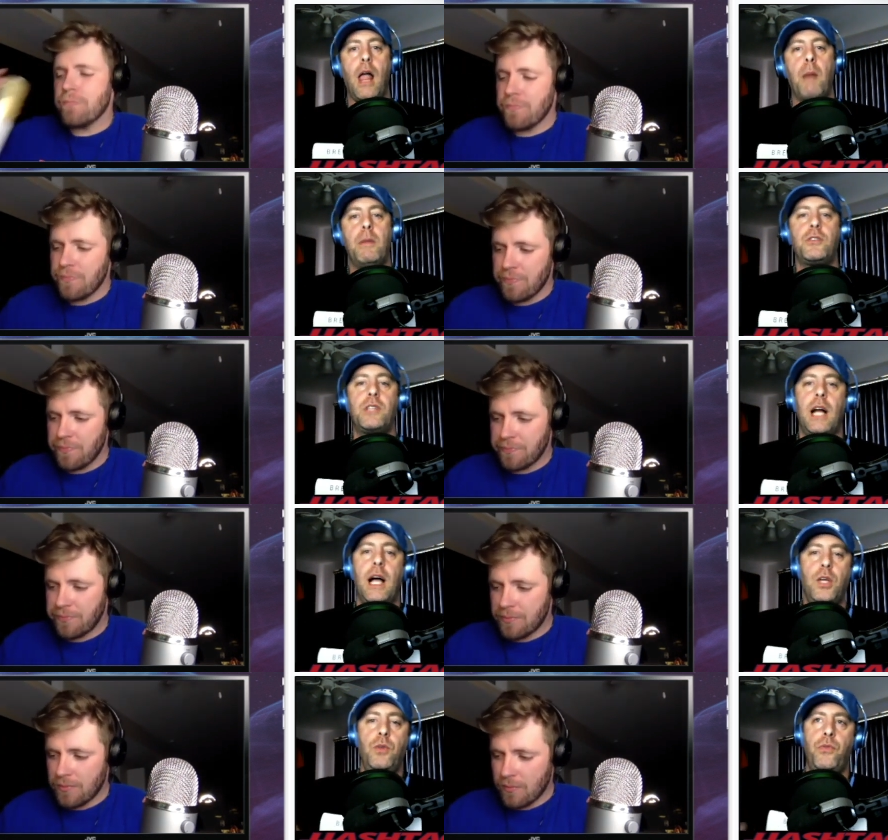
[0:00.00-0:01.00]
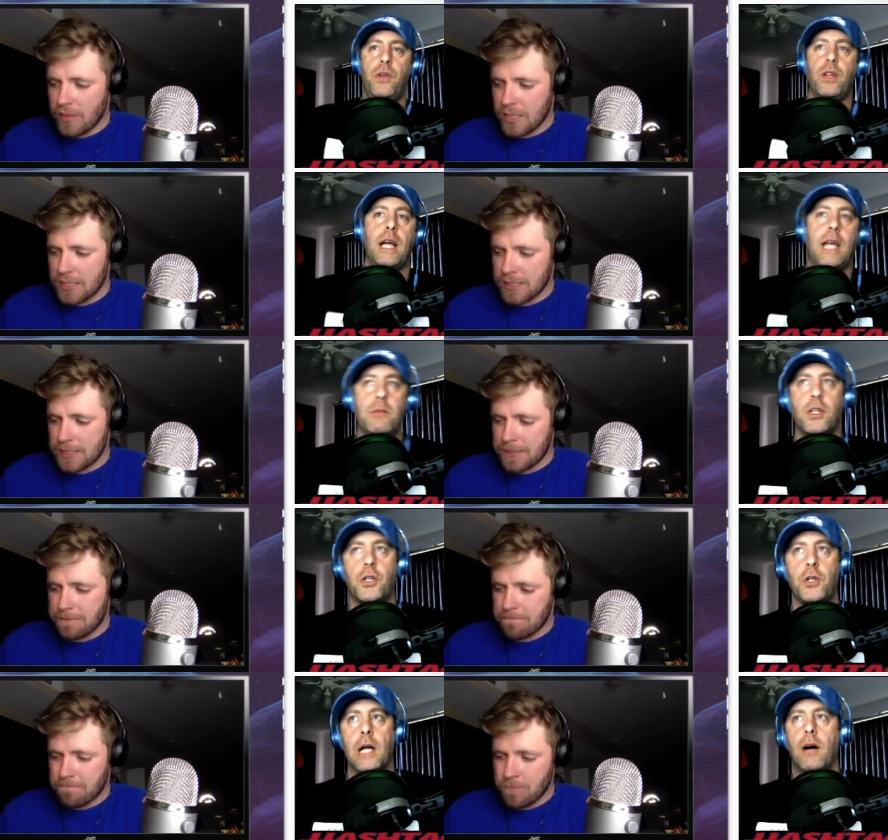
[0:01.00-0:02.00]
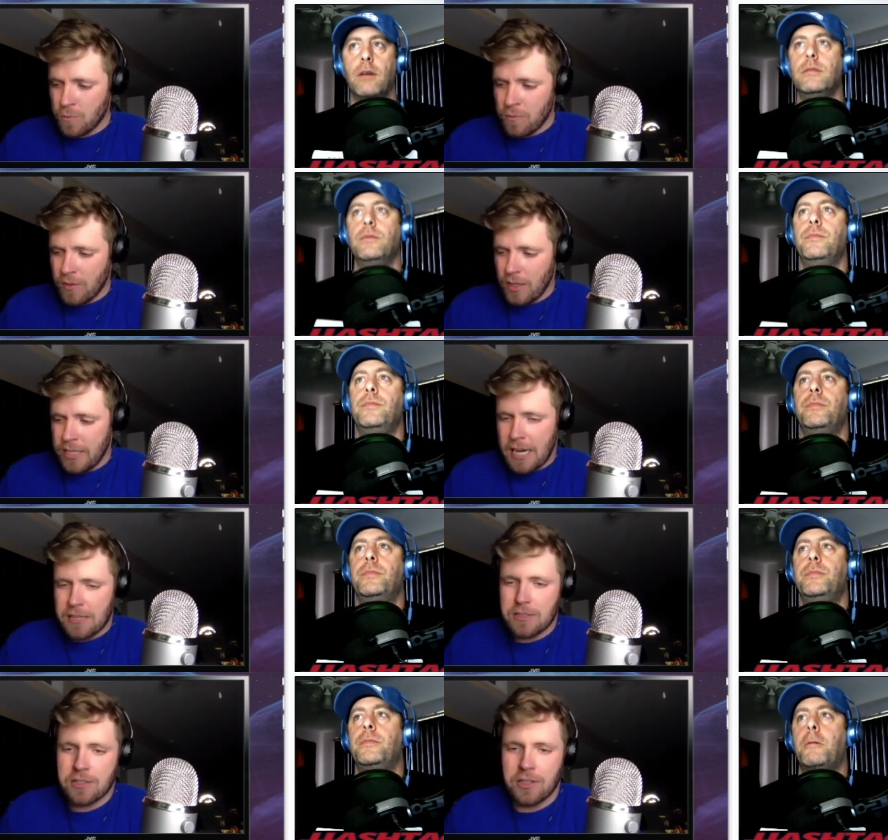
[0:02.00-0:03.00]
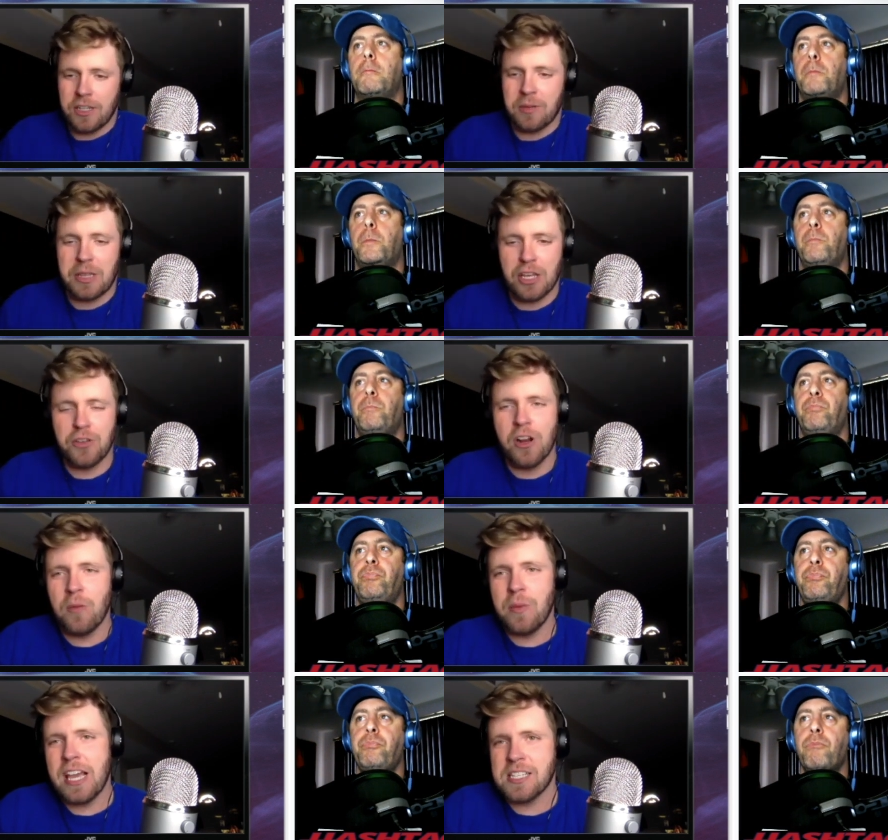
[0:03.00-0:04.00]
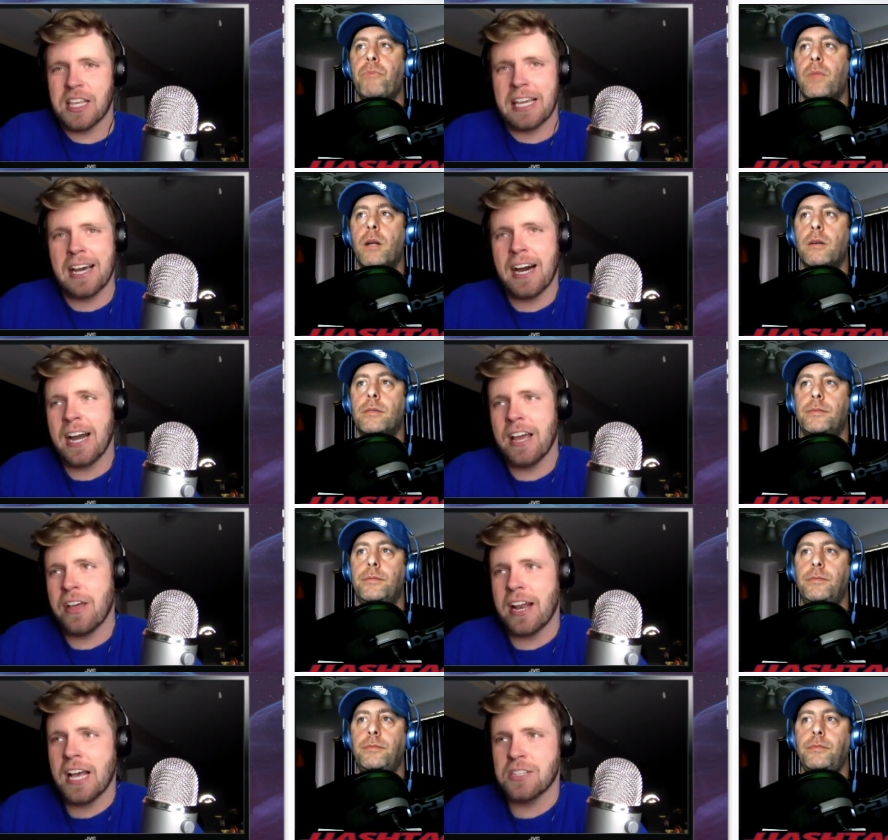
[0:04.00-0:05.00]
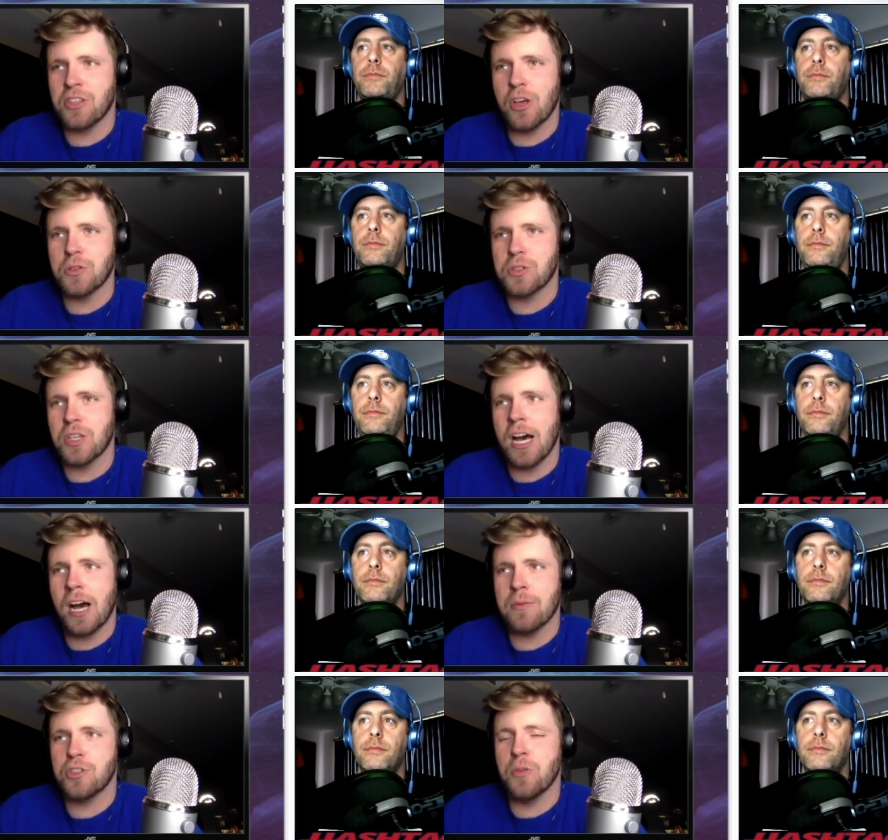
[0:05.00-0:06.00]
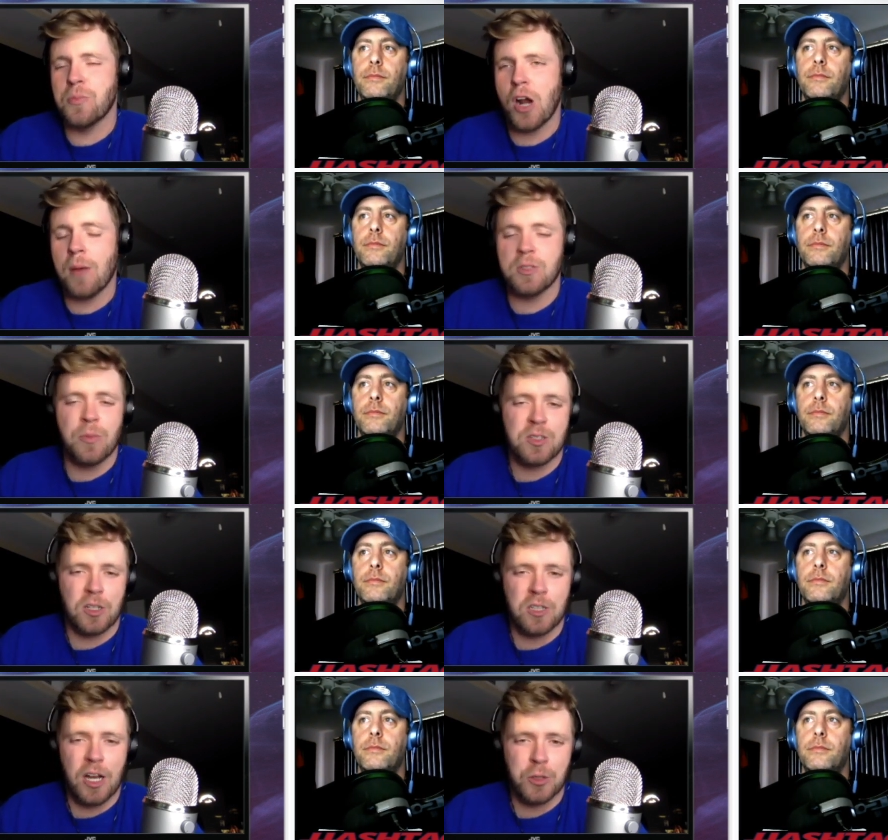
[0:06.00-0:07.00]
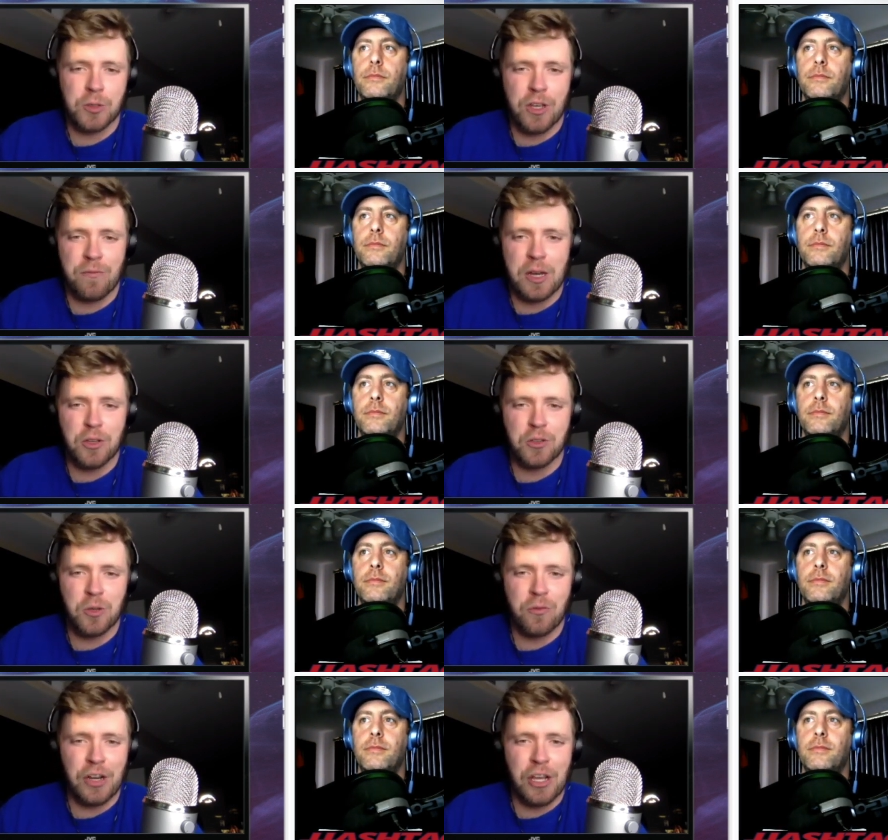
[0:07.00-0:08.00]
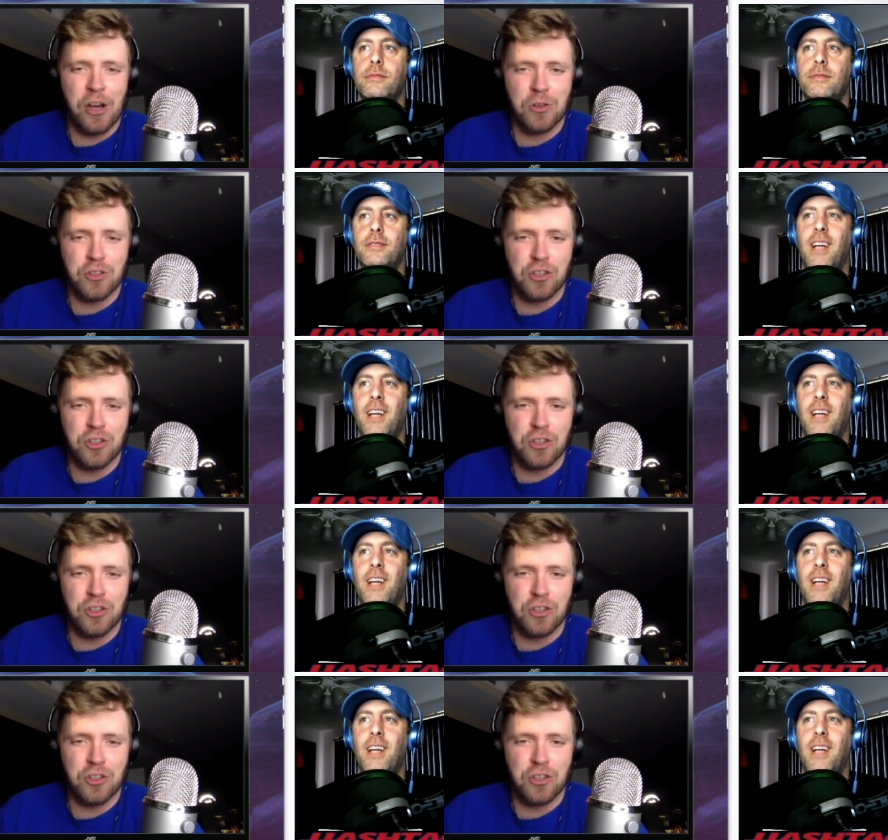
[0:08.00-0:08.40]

Speaker 1: am interested how you feel that game's gonna turn out.
Speaker 2: Yeah. So like I mean, like you know me as the guy that has those uh, super optimistic titles of my YouTube videos